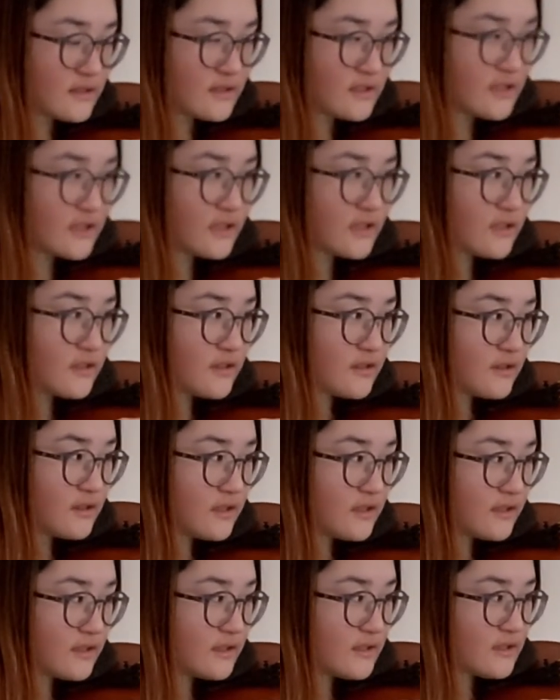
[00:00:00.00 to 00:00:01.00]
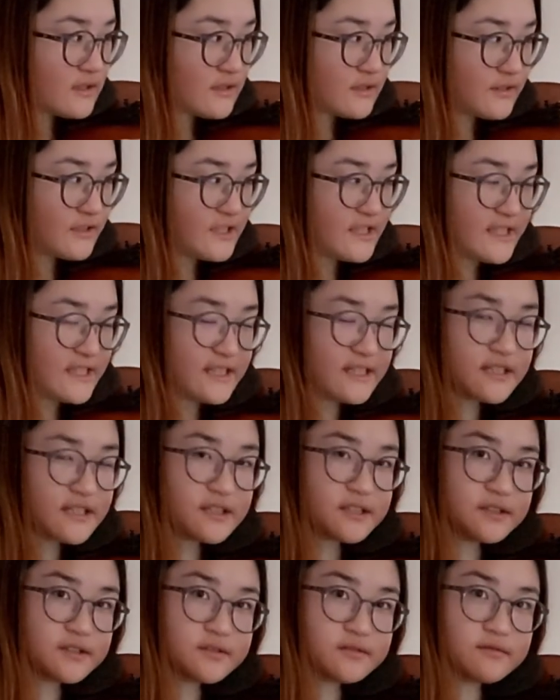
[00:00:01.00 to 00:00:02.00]
2, 3,
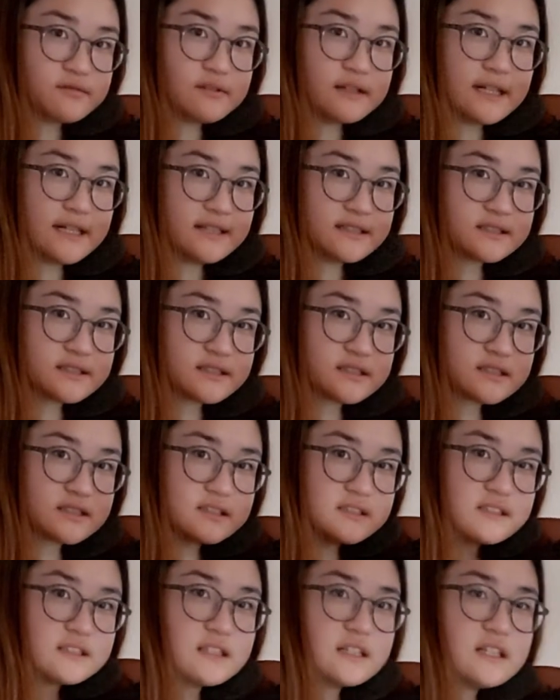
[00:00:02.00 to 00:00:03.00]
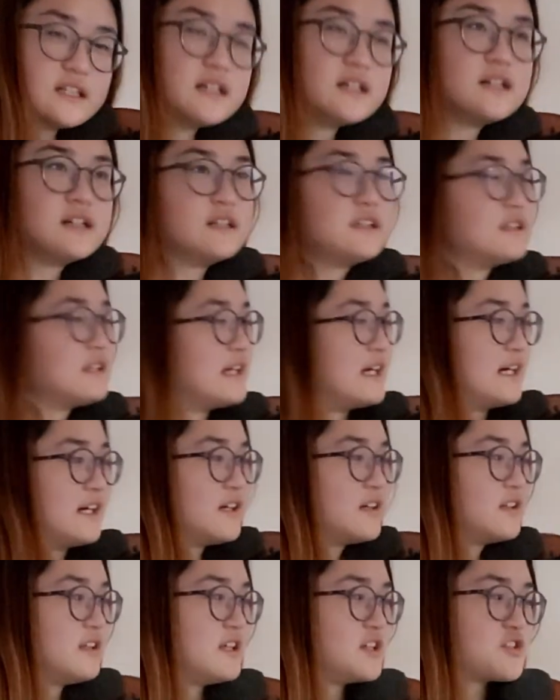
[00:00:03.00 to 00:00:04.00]
rest.
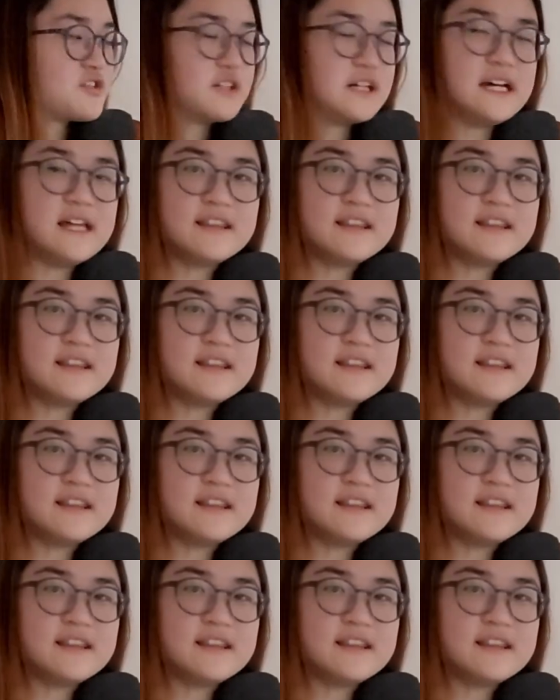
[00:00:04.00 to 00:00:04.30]
Now let's try